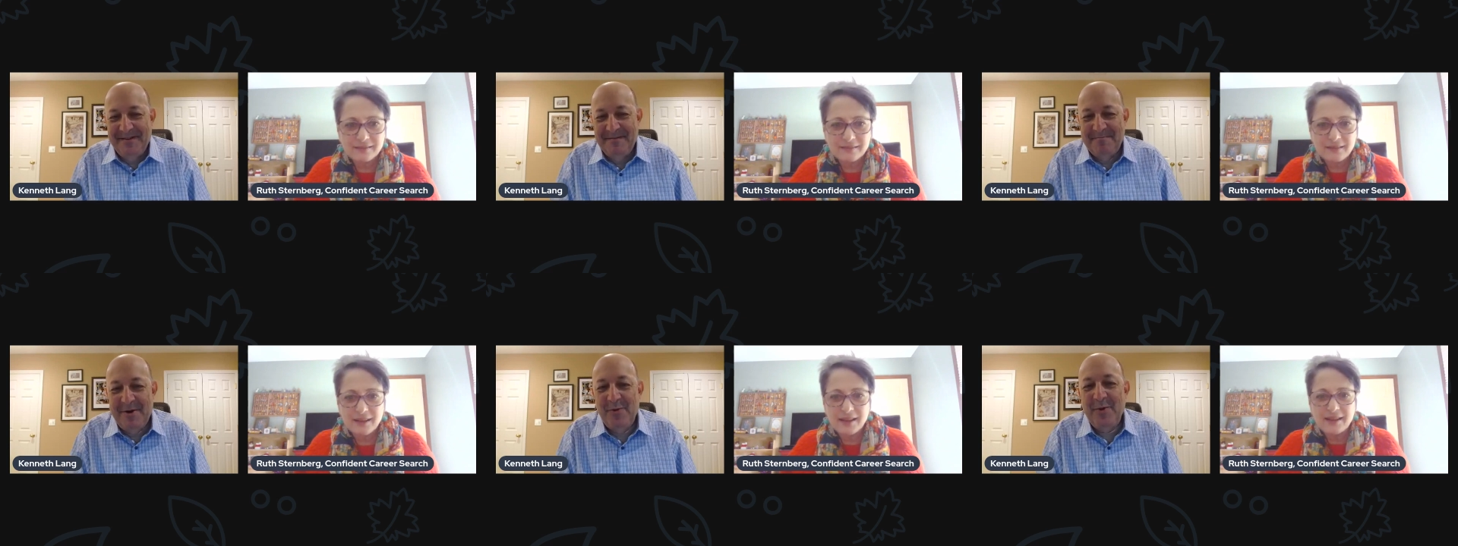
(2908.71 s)

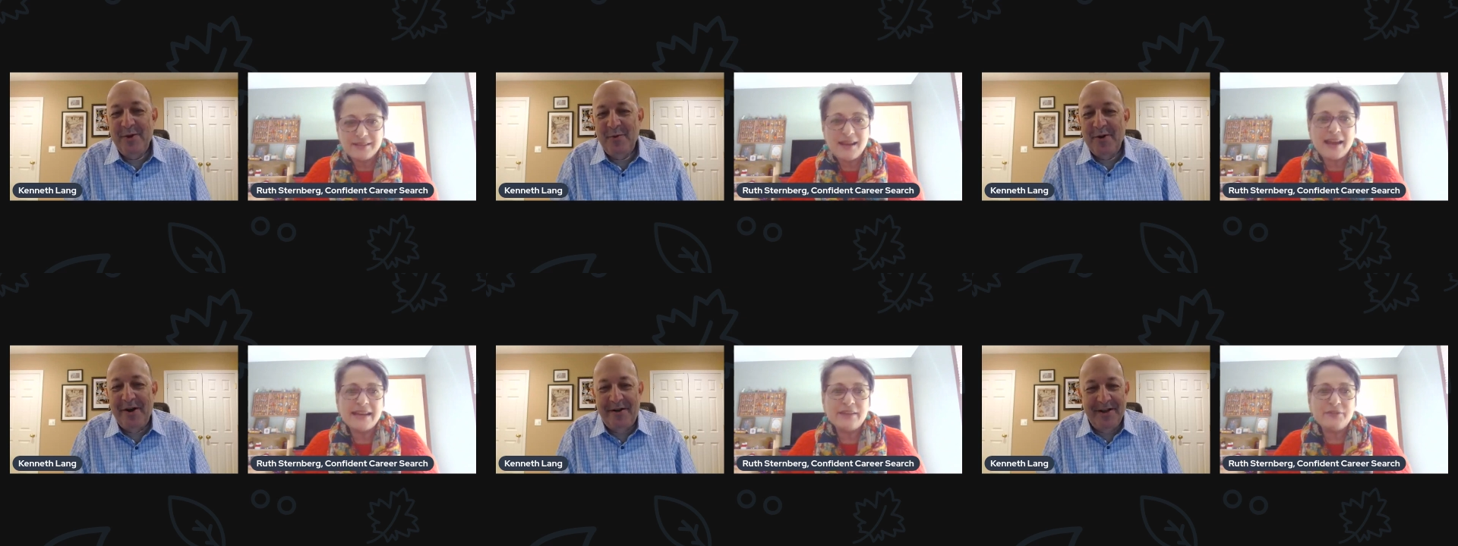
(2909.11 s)
Speaker 1: but we
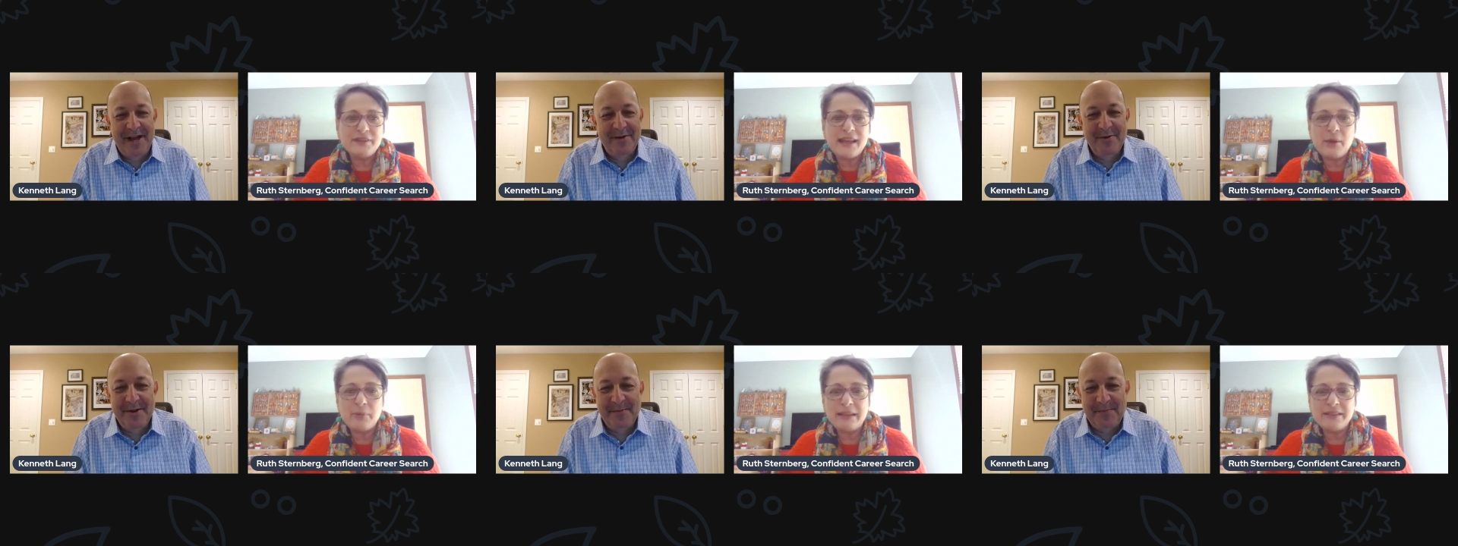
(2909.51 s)
not will. even
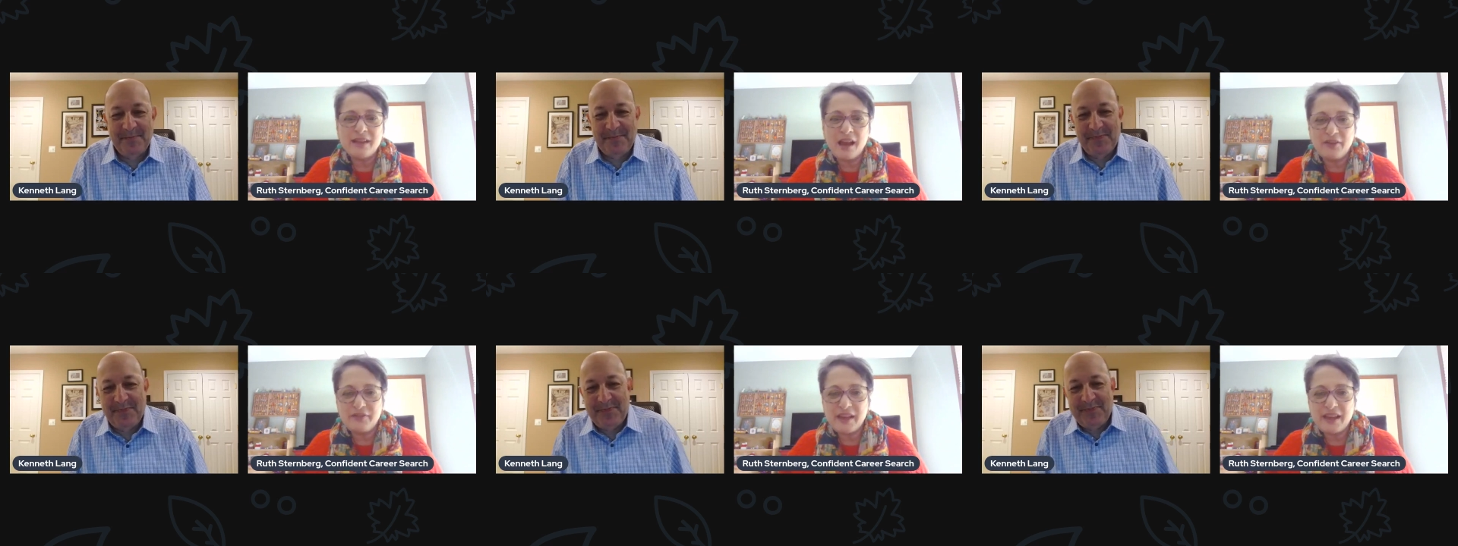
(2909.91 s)
that we're, we
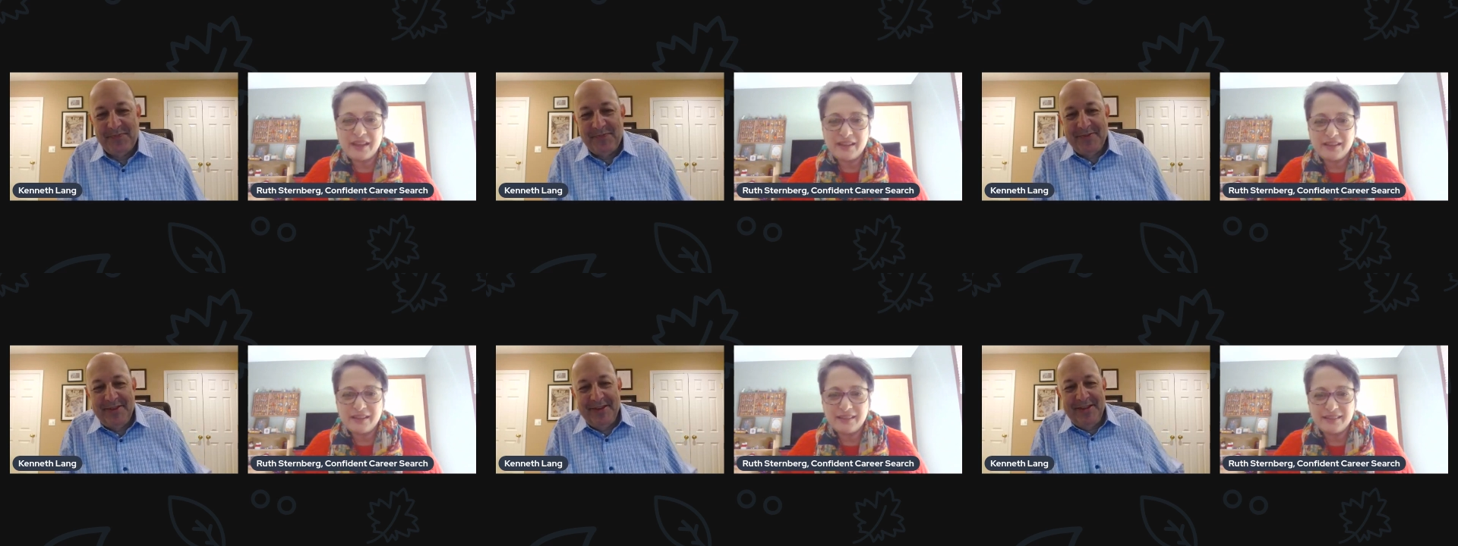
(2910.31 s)
love it
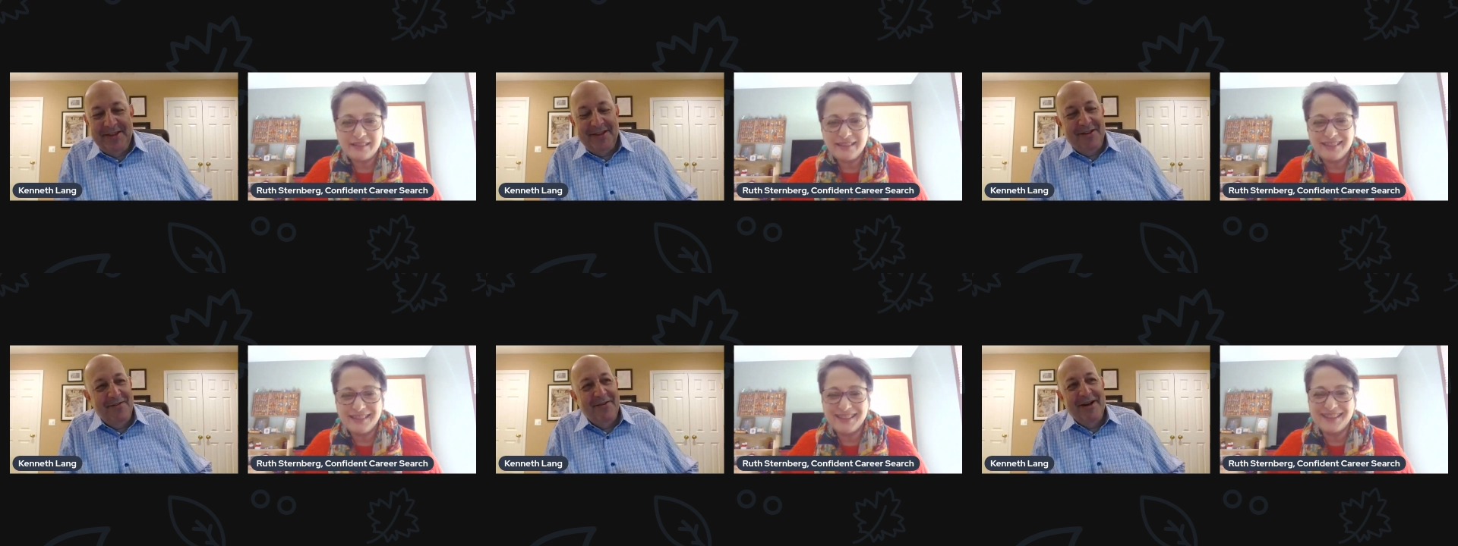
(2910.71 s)

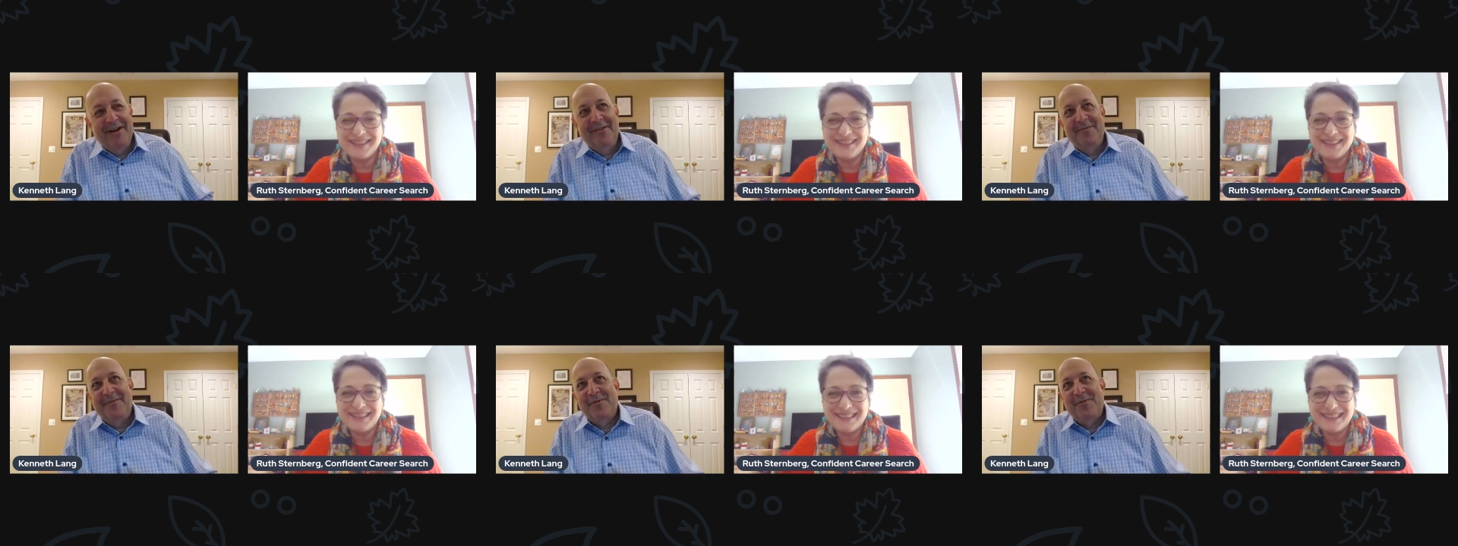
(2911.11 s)
well of